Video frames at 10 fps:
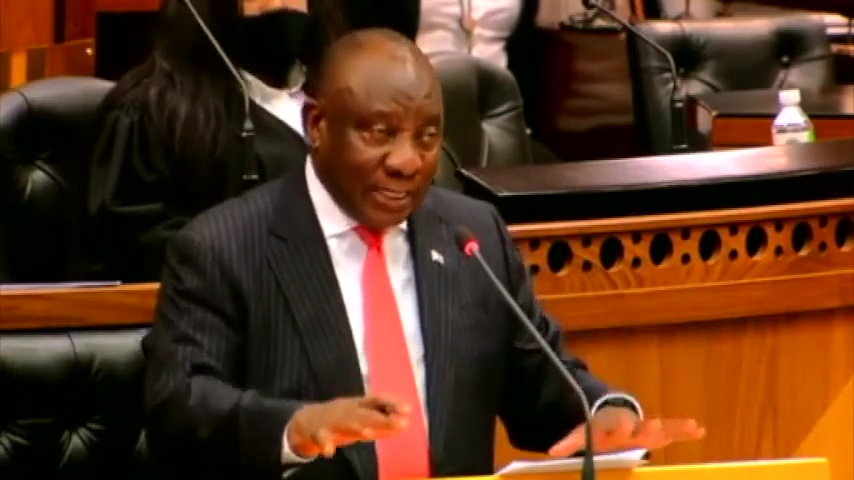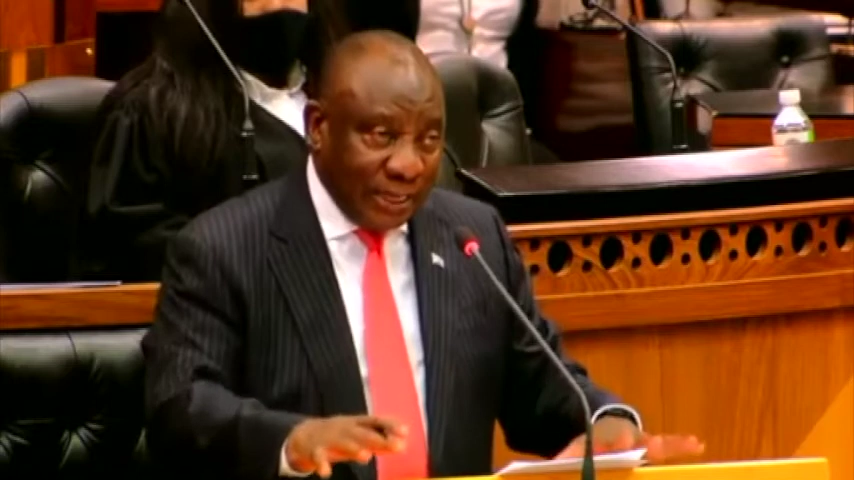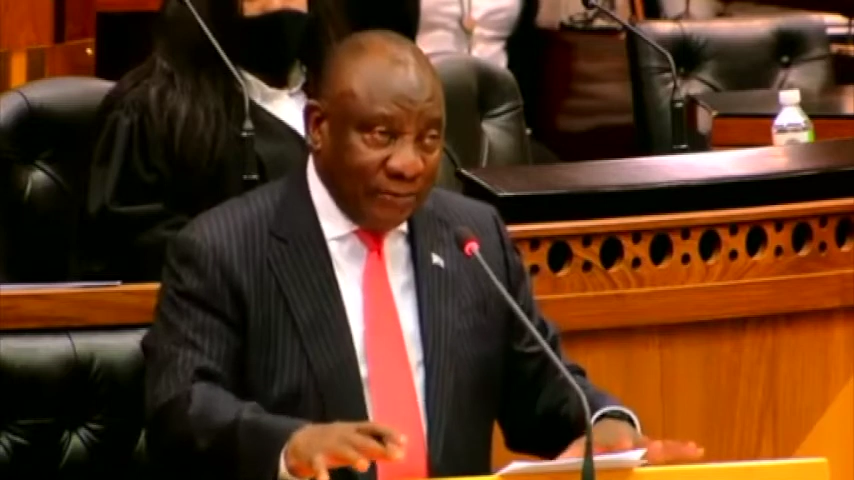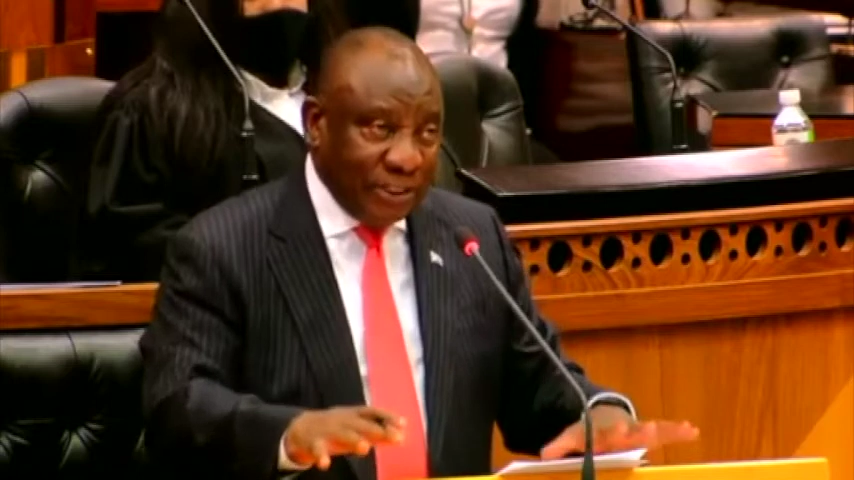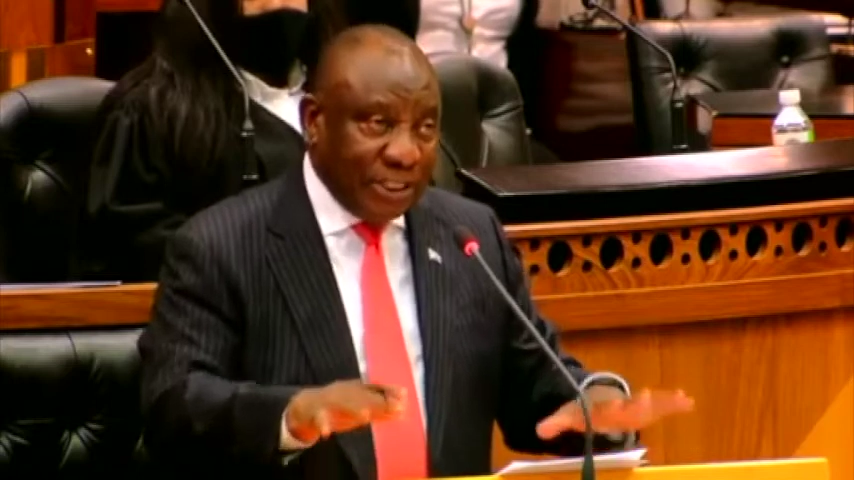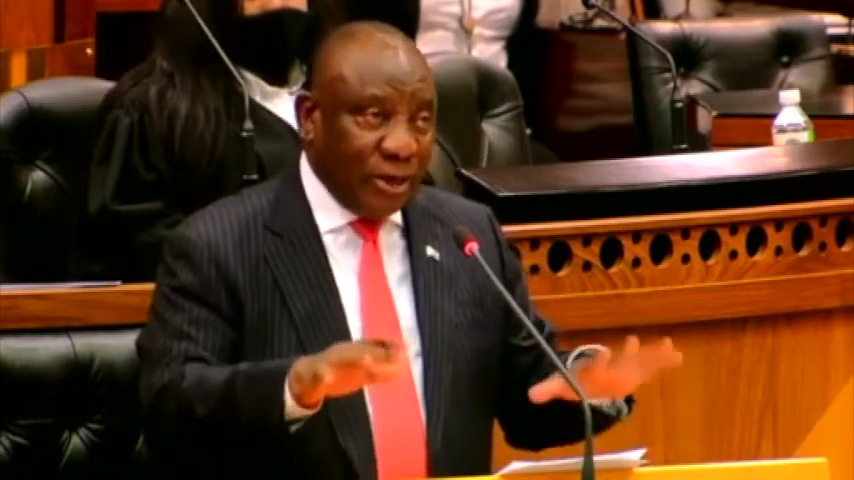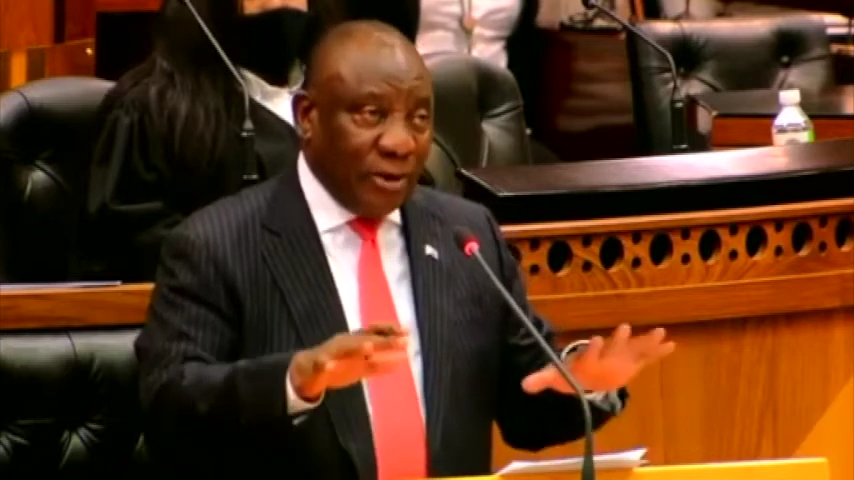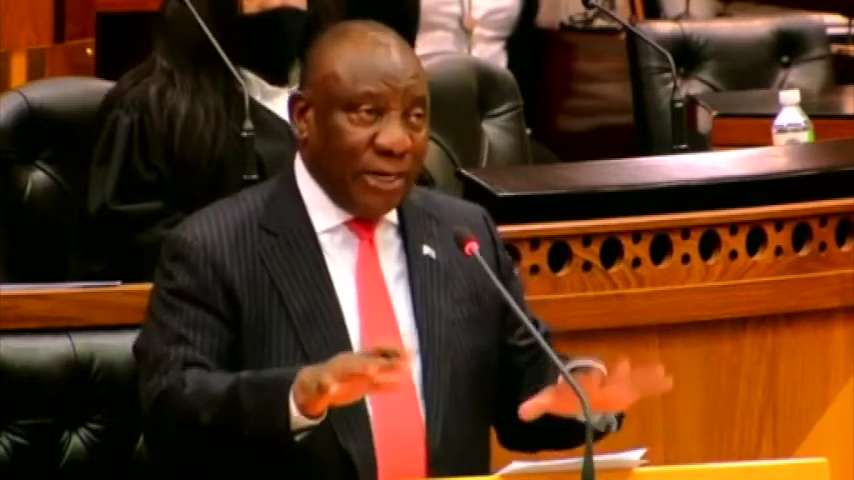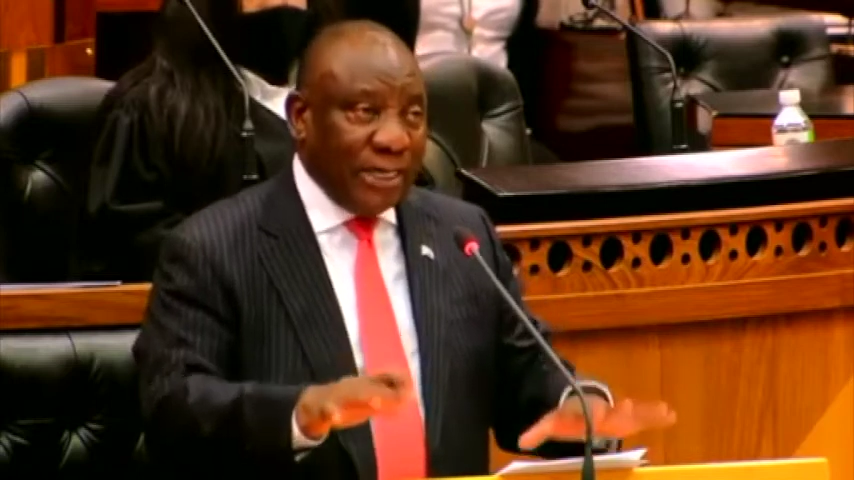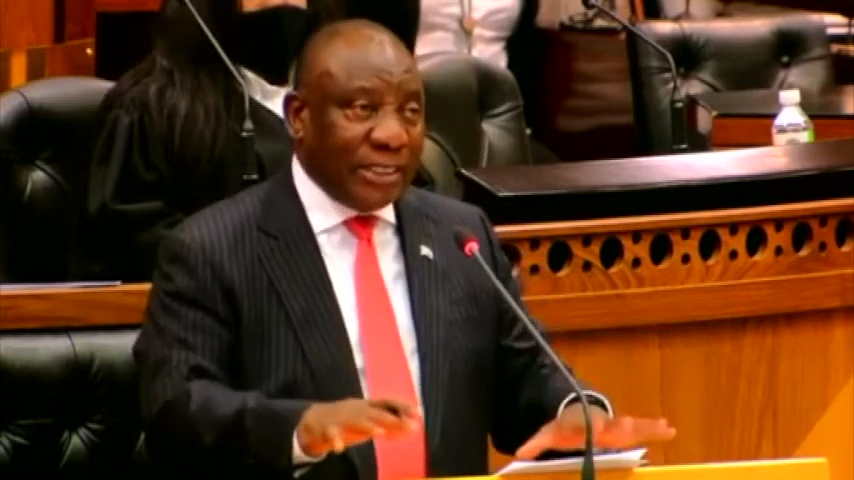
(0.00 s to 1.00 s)

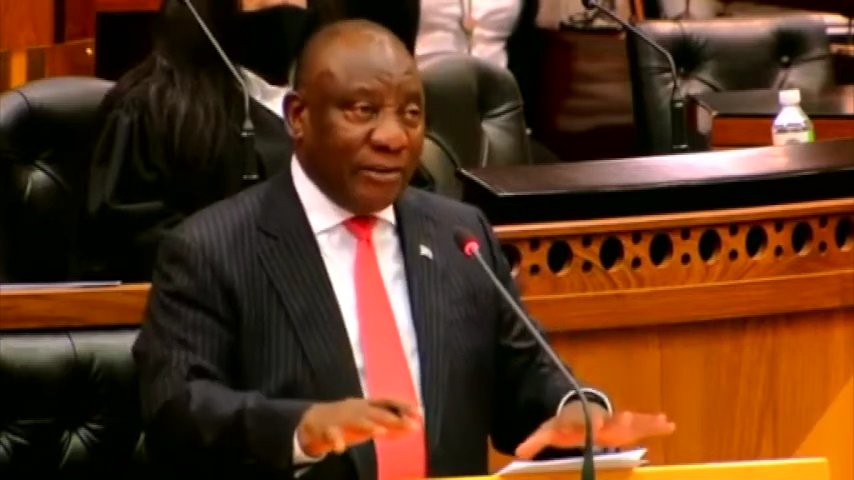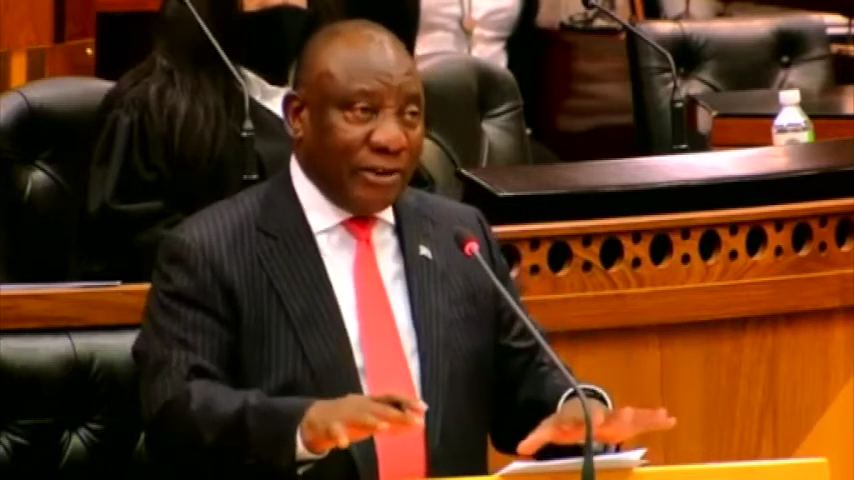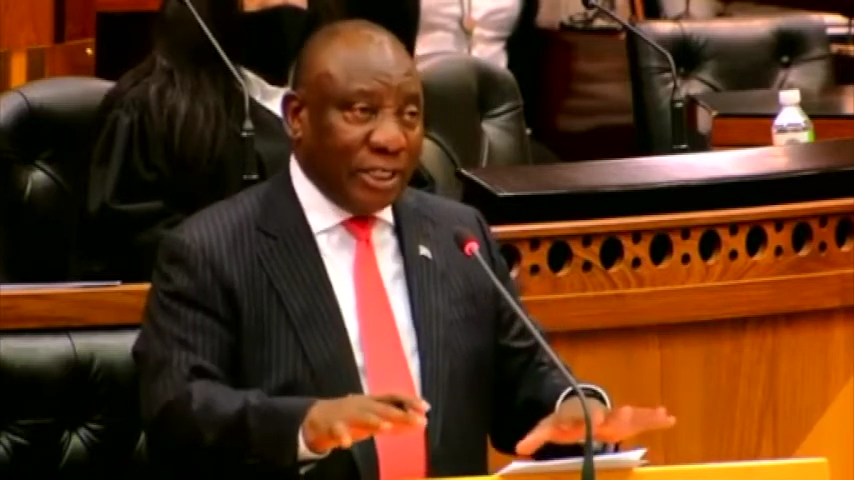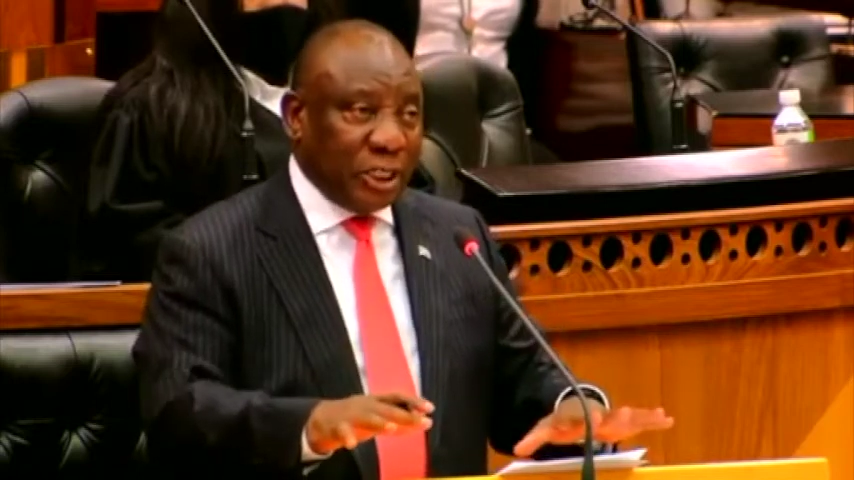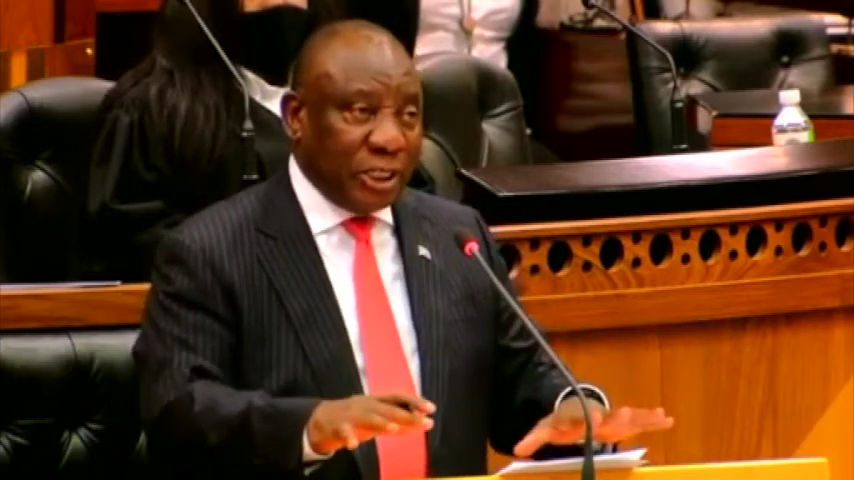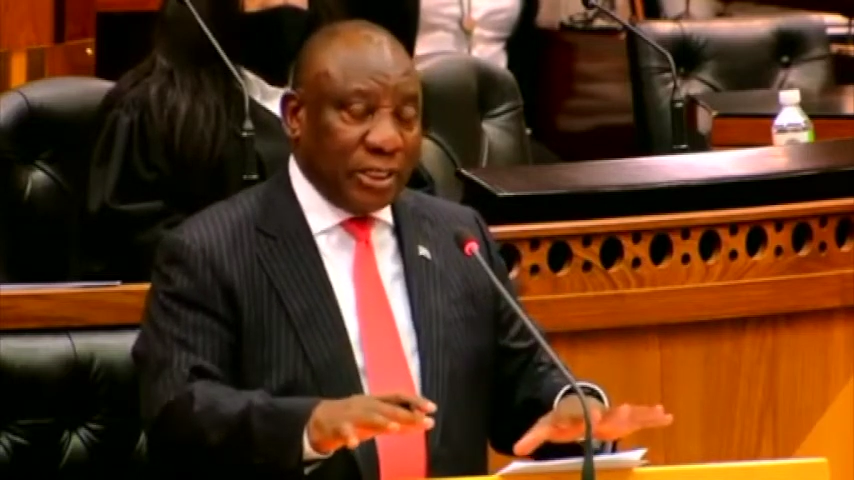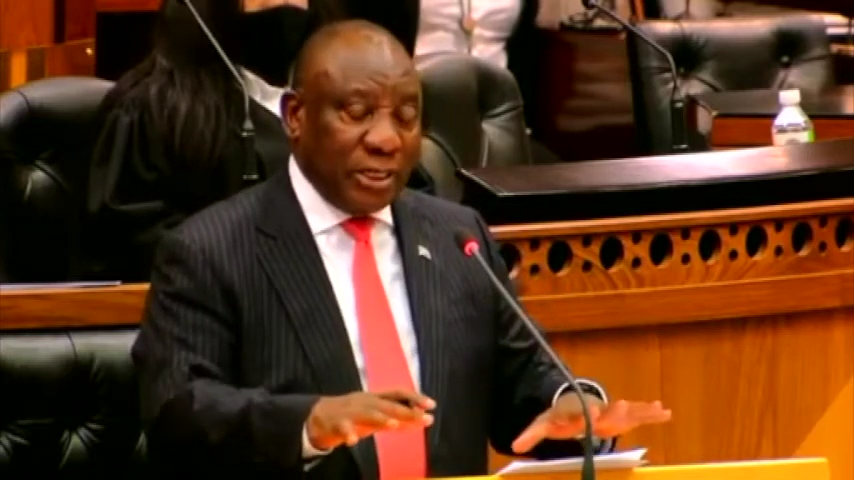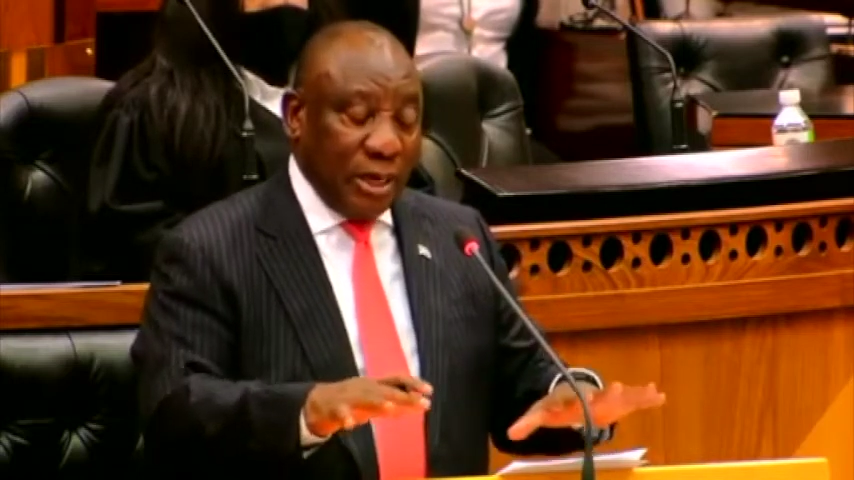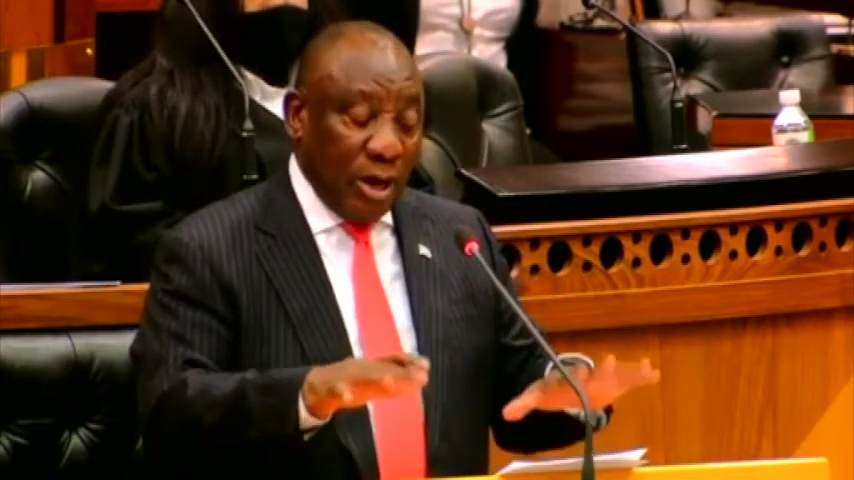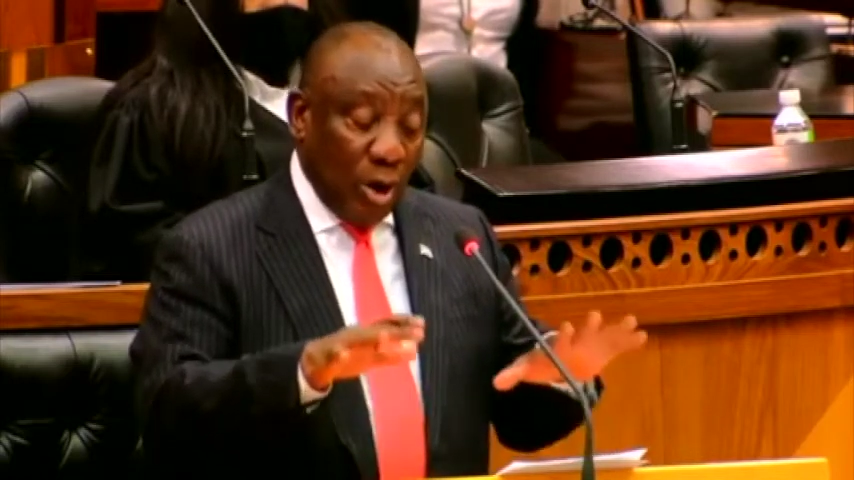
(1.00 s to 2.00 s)
activity or
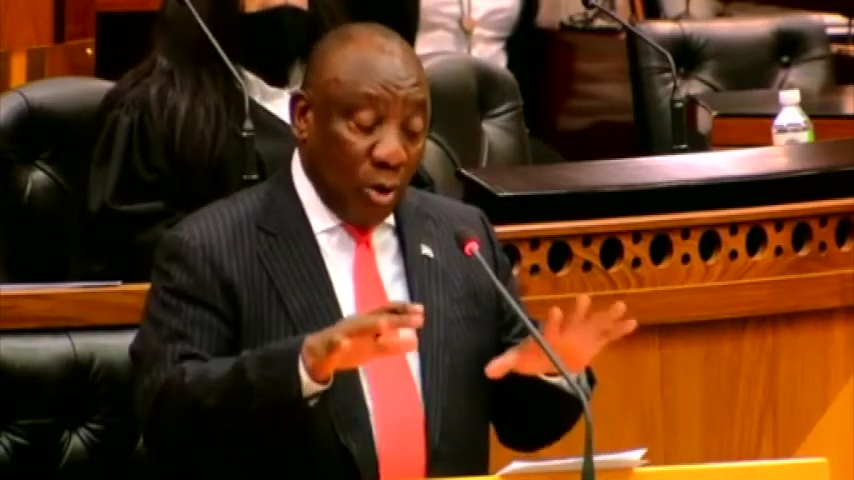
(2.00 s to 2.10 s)
intervention